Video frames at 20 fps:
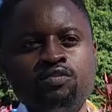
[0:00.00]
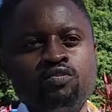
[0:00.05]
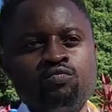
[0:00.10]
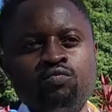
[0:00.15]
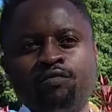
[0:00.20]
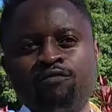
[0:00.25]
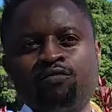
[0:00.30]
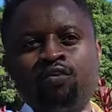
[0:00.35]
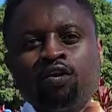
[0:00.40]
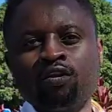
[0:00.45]

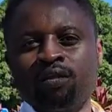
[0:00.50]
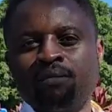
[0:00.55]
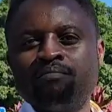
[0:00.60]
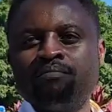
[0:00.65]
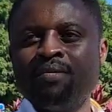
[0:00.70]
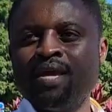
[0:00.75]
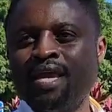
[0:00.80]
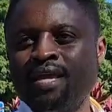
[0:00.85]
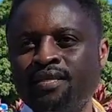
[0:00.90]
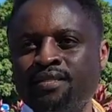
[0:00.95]
we've got
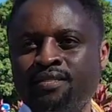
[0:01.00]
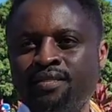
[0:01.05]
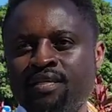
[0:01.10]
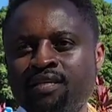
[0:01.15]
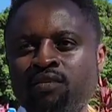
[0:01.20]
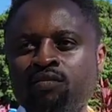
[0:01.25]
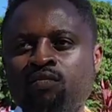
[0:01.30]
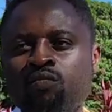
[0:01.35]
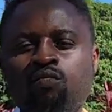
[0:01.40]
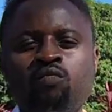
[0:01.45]

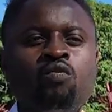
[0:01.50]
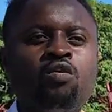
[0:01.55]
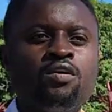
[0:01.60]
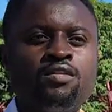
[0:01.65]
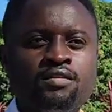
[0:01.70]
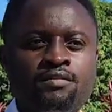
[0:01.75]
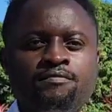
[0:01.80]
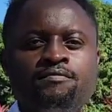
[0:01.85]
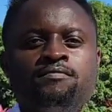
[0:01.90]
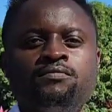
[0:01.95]
amazing
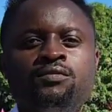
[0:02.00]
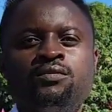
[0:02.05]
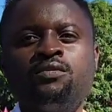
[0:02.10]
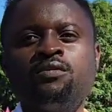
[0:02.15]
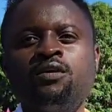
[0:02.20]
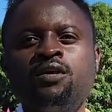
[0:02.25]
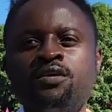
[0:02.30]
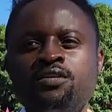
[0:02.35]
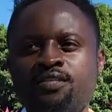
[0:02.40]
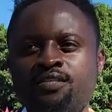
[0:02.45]
wonderful
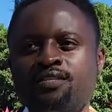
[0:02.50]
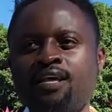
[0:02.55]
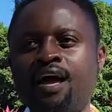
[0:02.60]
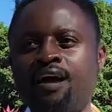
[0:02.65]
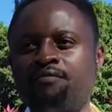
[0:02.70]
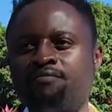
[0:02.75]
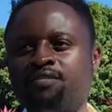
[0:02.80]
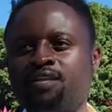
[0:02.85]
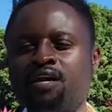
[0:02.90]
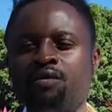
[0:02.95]

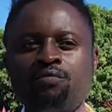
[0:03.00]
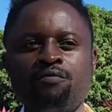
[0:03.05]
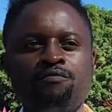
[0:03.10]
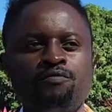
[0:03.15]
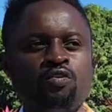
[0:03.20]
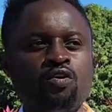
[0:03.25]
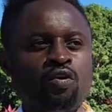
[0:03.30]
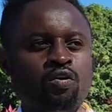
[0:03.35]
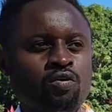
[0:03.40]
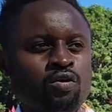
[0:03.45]
staff there we've
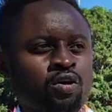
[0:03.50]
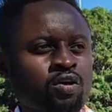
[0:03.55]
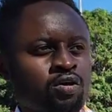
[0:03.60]
got